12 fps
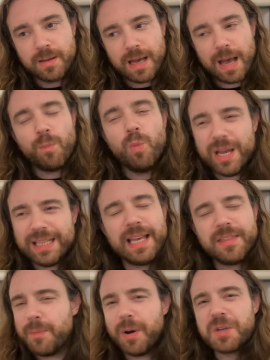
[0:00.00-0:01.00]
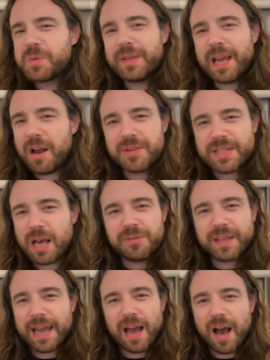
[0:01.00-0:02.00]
And weirdly, in the past with Gareth Southgate,